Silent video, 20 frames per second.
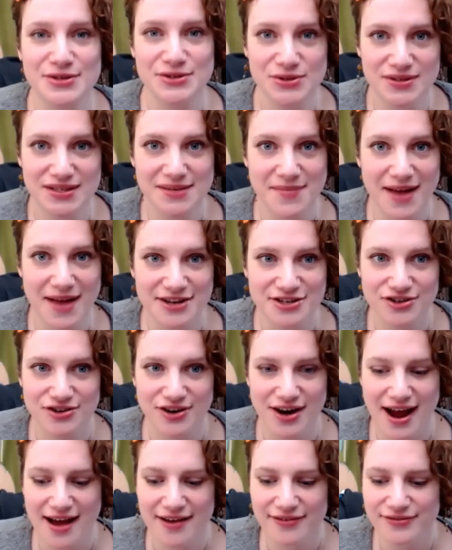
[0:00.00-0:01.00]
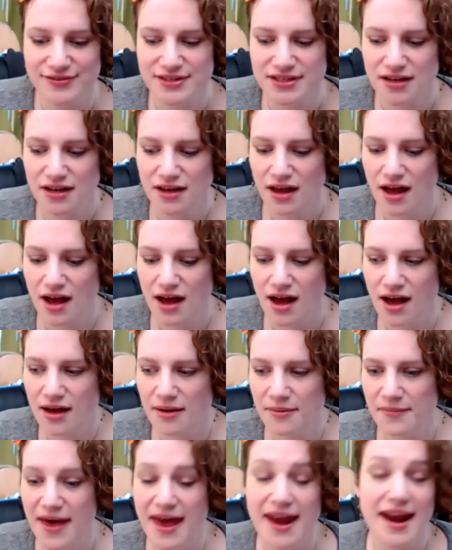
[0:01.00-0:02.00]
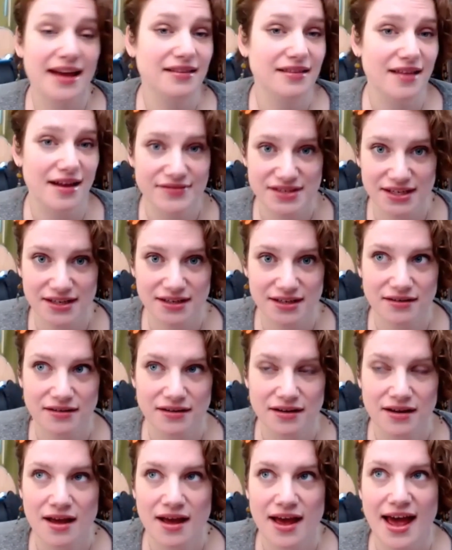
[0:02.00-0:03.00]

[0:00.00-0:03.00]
a Susie Magicraft and I loved it.